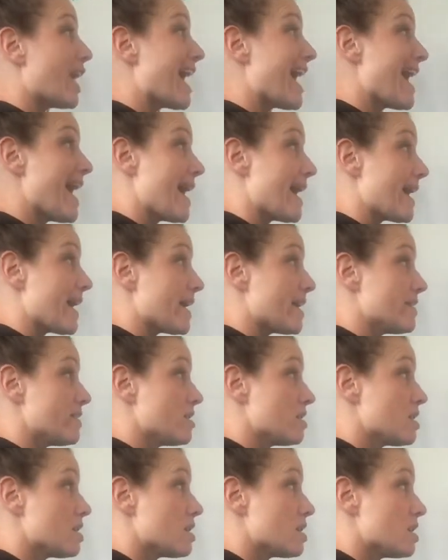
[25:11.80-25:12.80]
A,
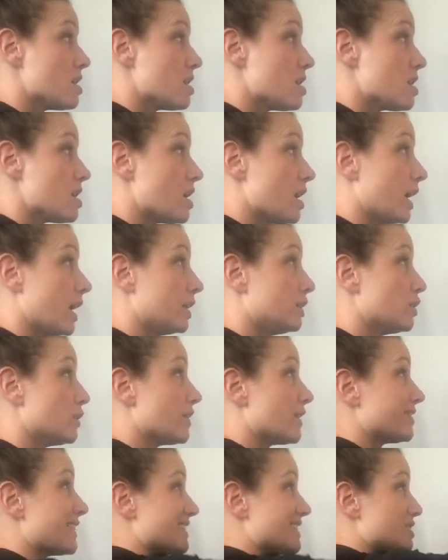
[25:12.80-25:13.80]
I know
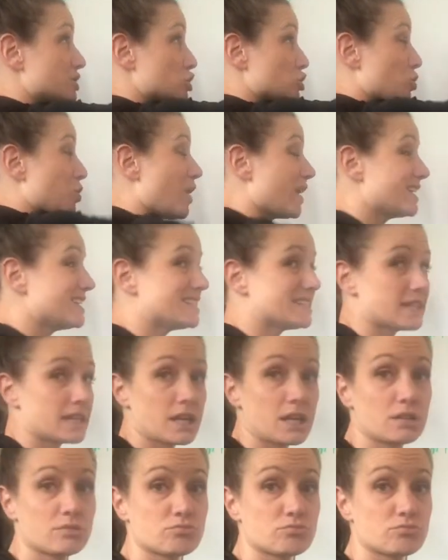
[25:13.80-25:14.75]
that that's twice it.